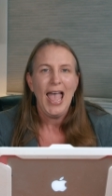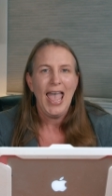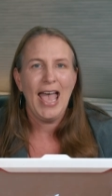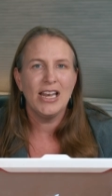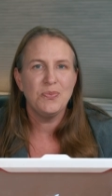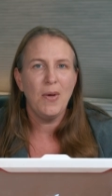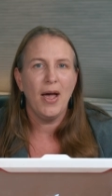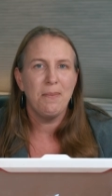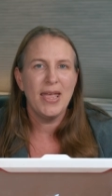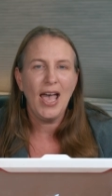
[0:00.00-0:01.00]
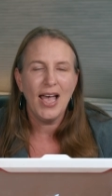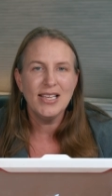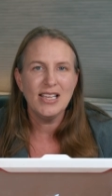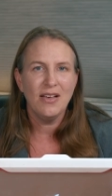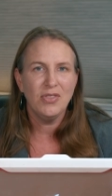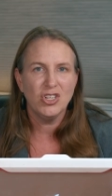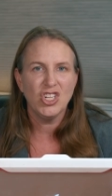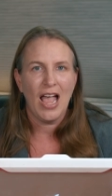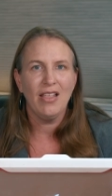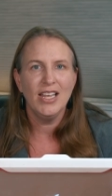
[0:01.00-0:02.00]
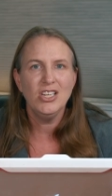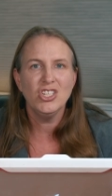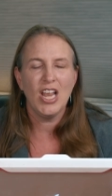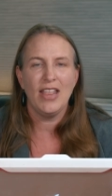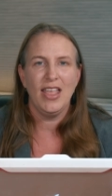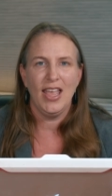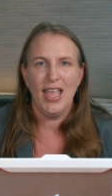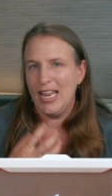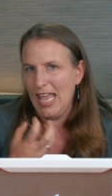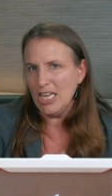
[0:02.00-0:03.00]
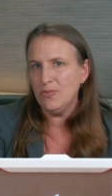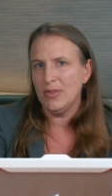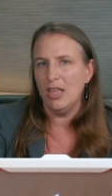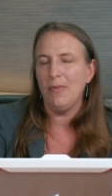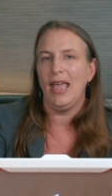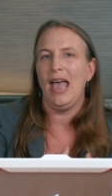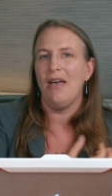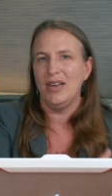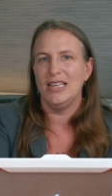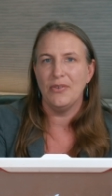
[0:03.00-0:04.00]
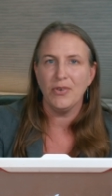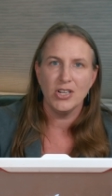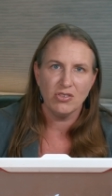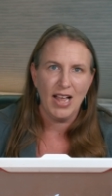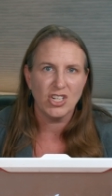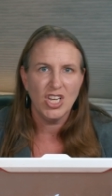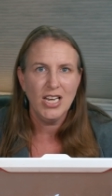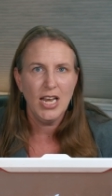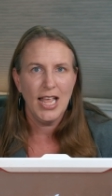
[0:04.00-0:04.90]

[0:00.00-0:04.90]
And uh, because of the challenge and the engagement that you might have in a different direction,